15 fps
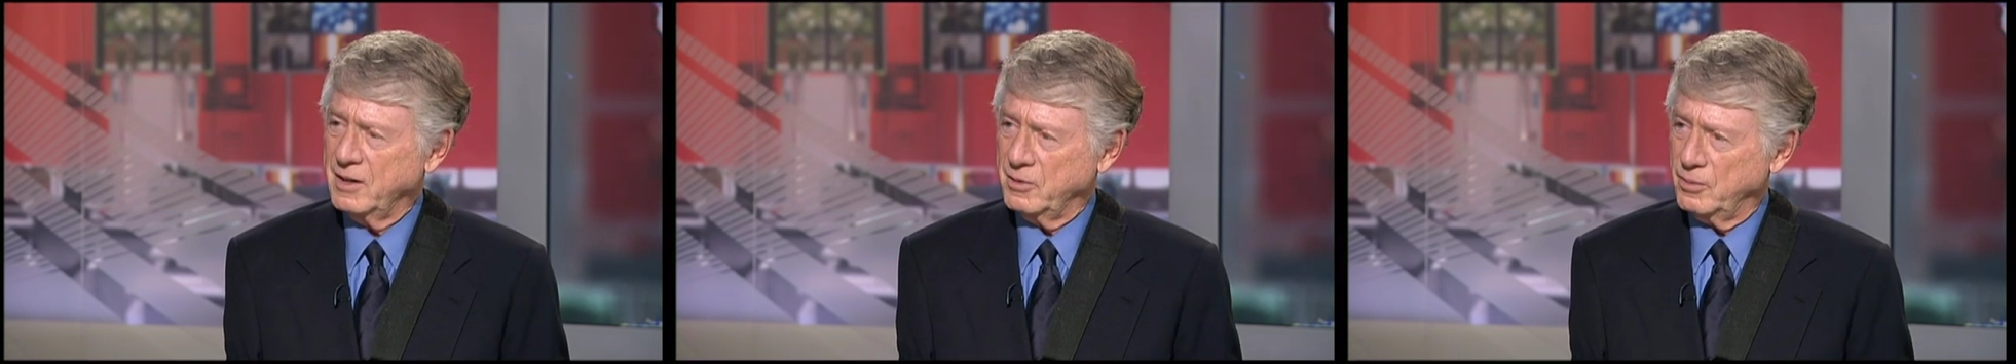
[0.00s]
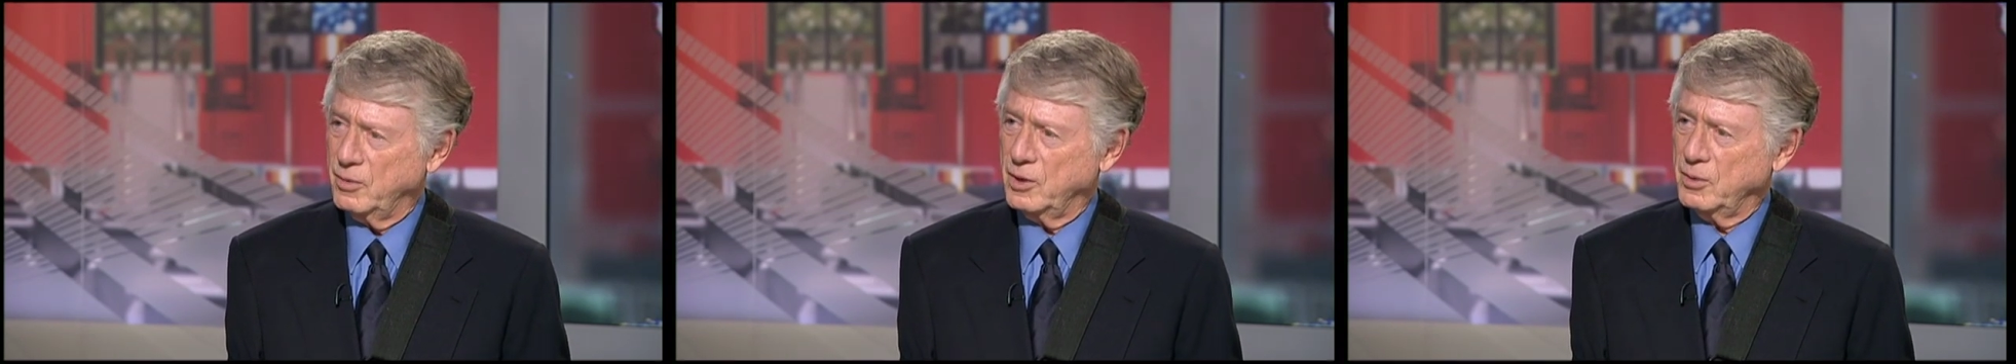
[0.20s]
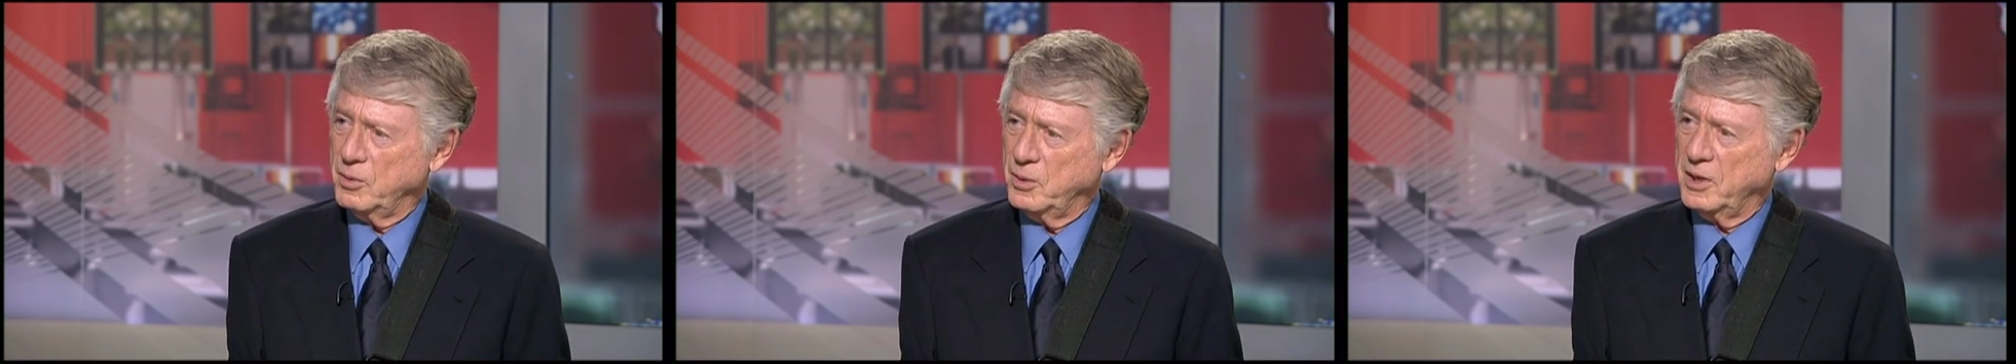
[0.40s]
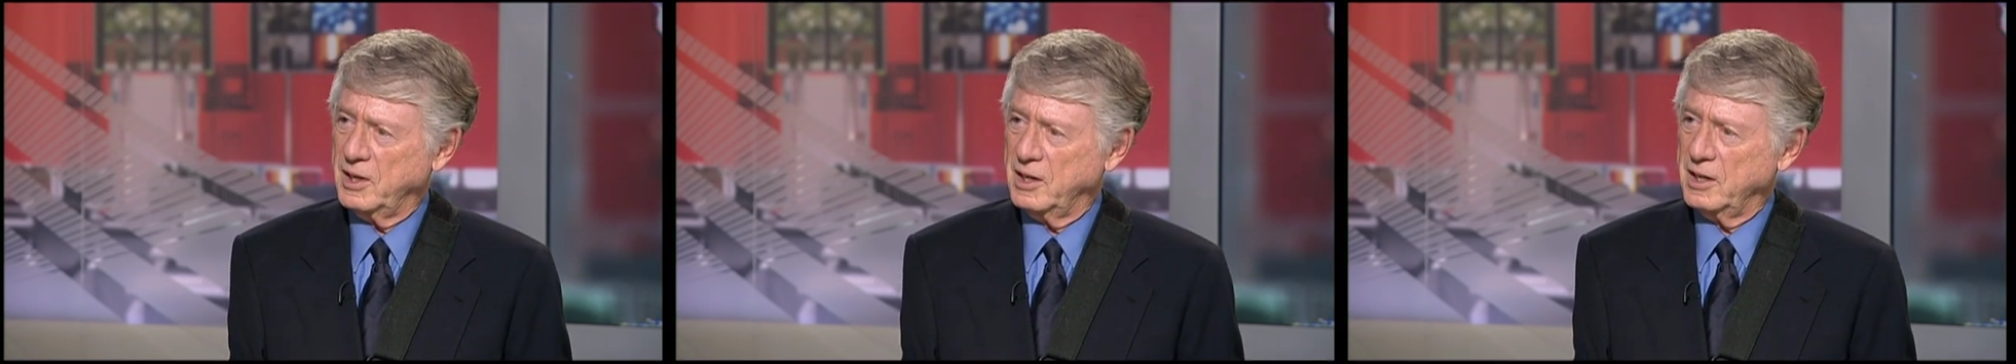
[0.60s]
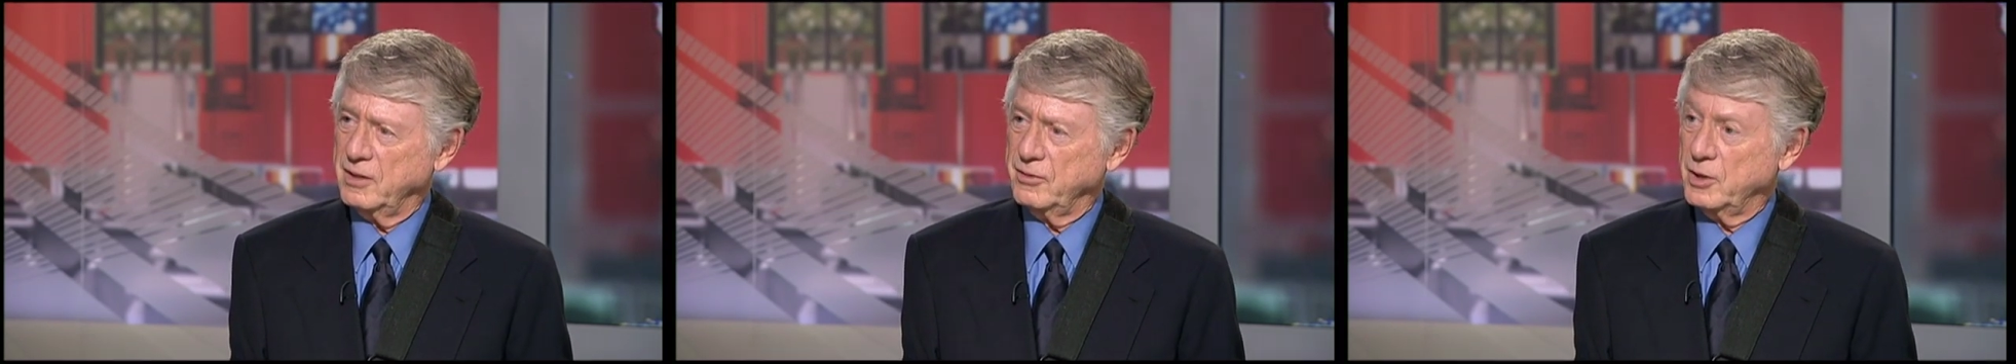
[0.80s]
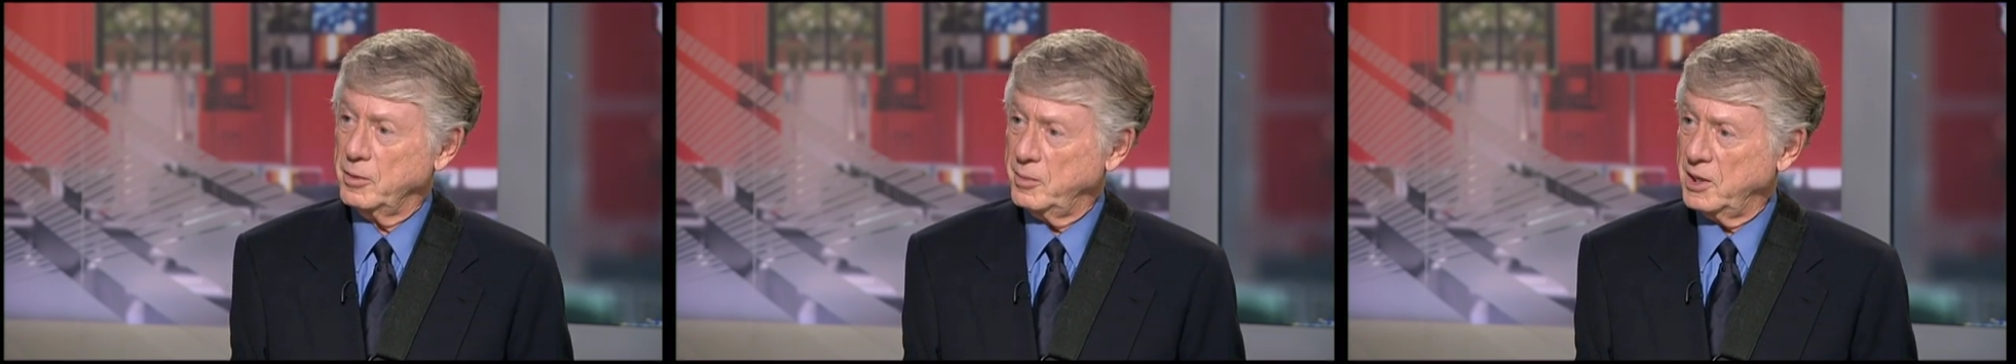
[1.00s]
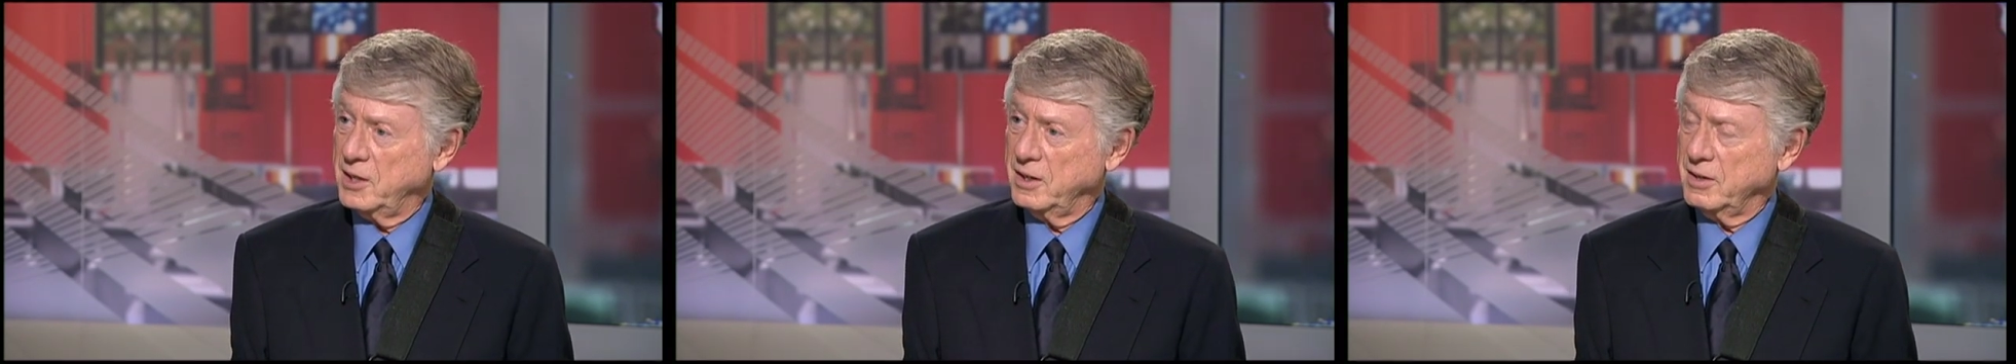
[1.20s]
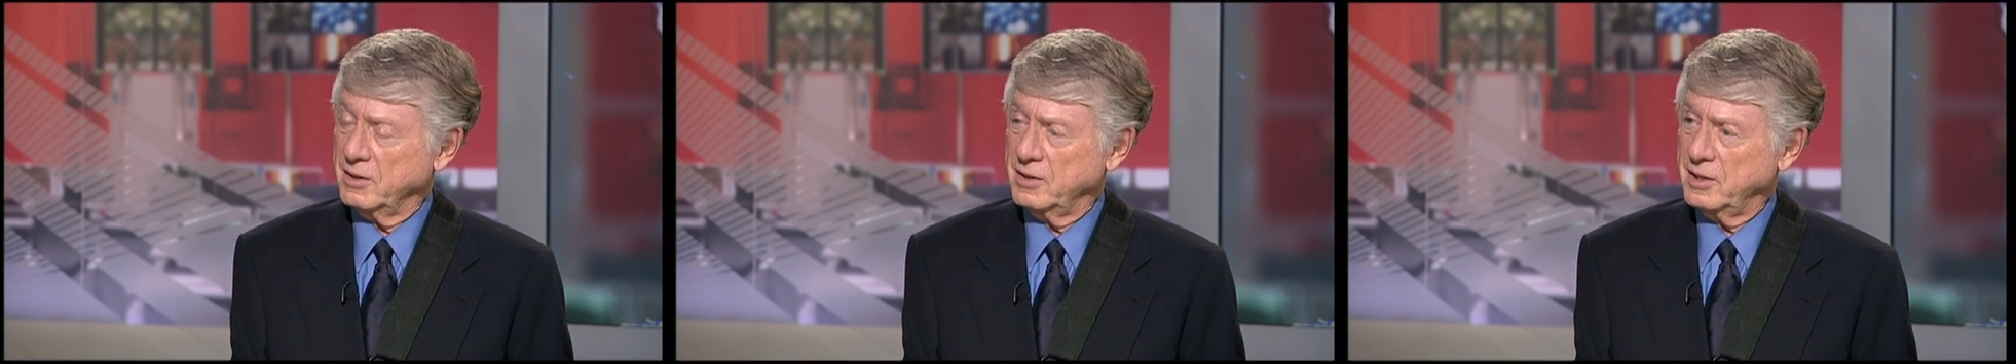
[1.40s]
will we have an
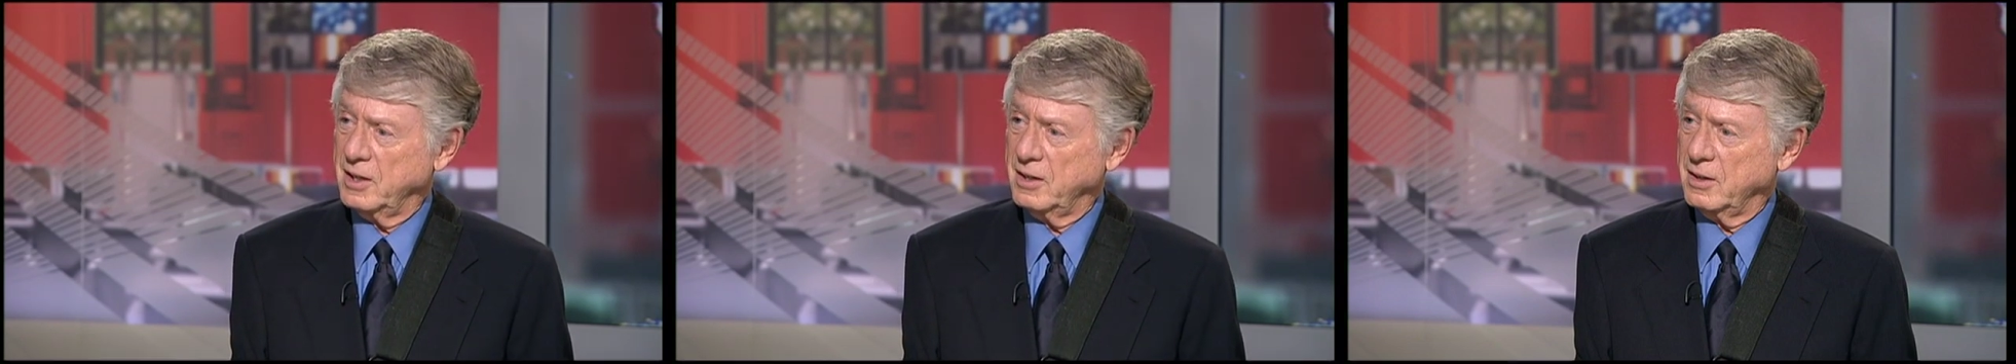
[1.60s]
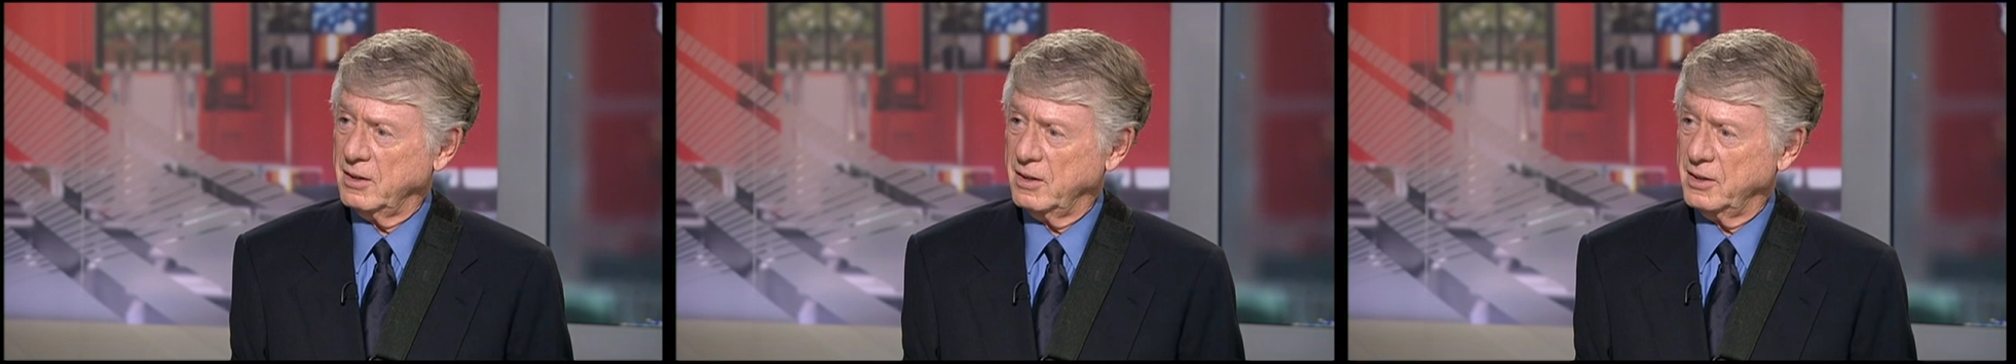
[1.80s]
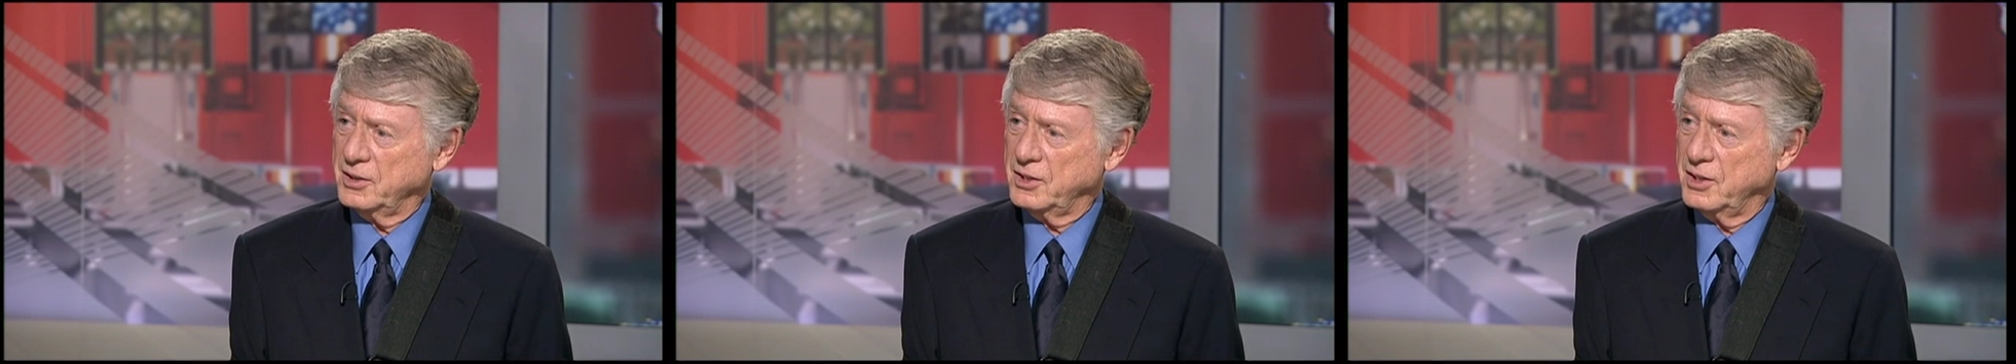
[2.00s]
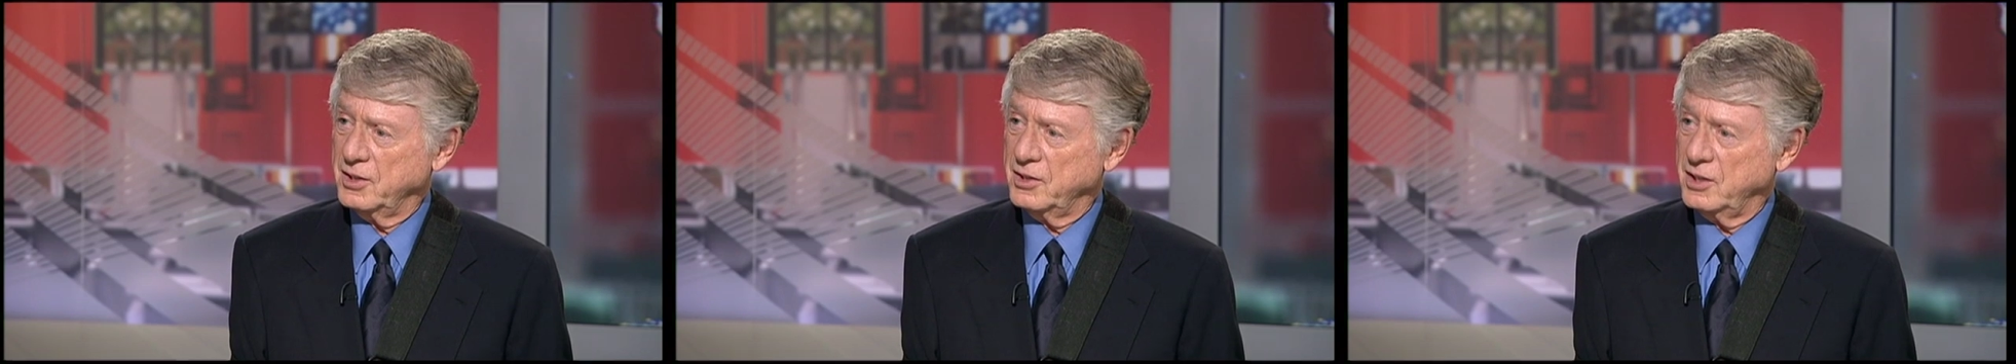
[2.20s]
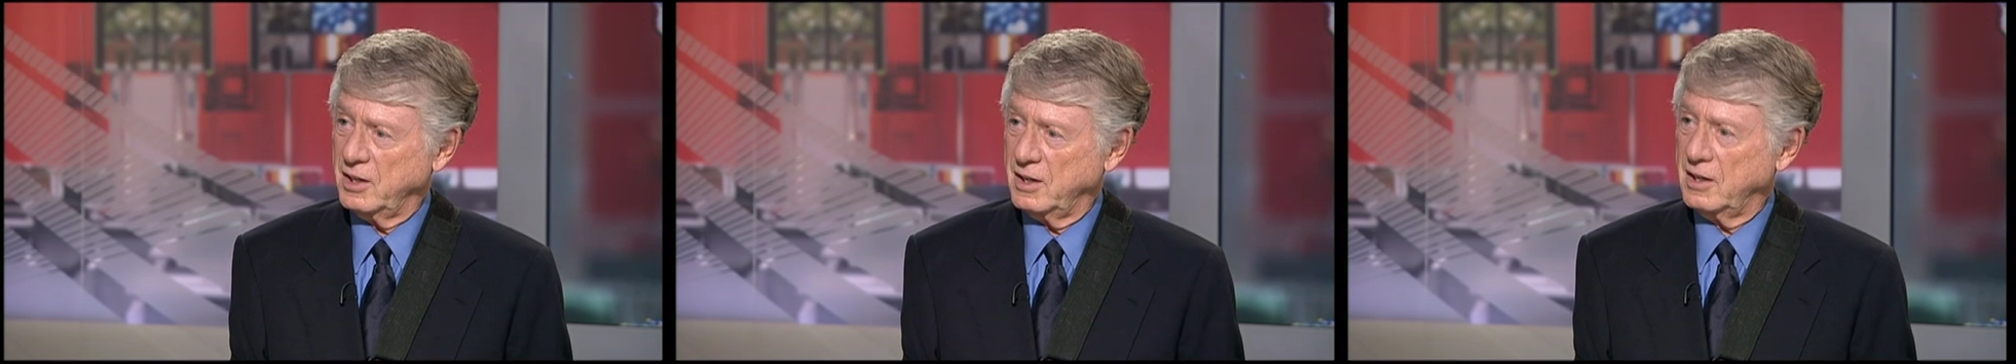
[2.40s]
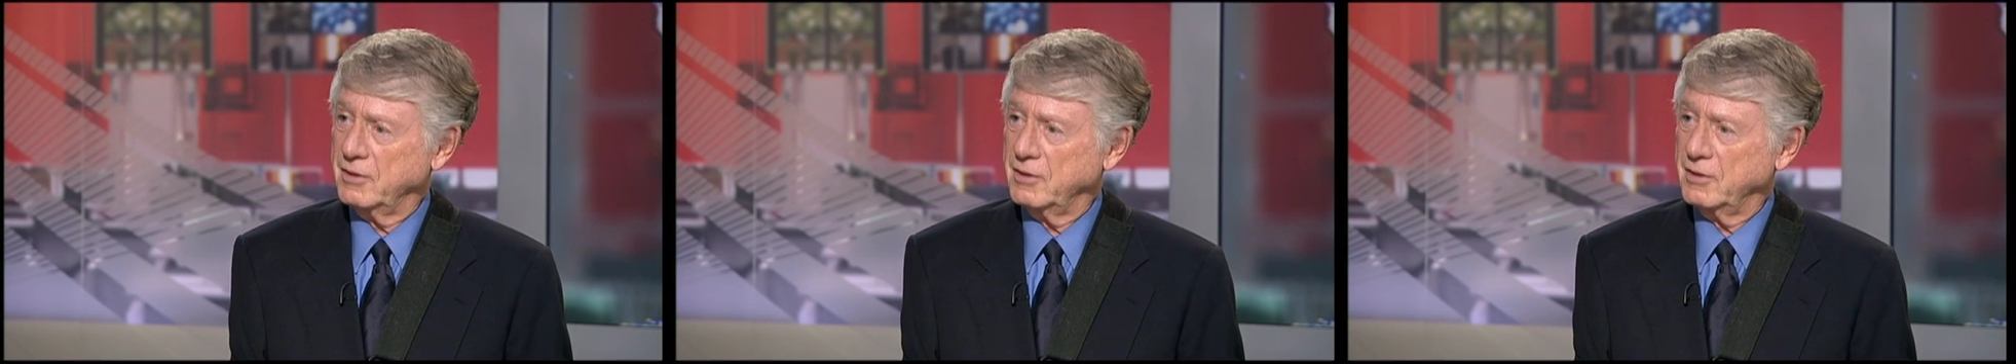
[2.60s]
American taken hostage,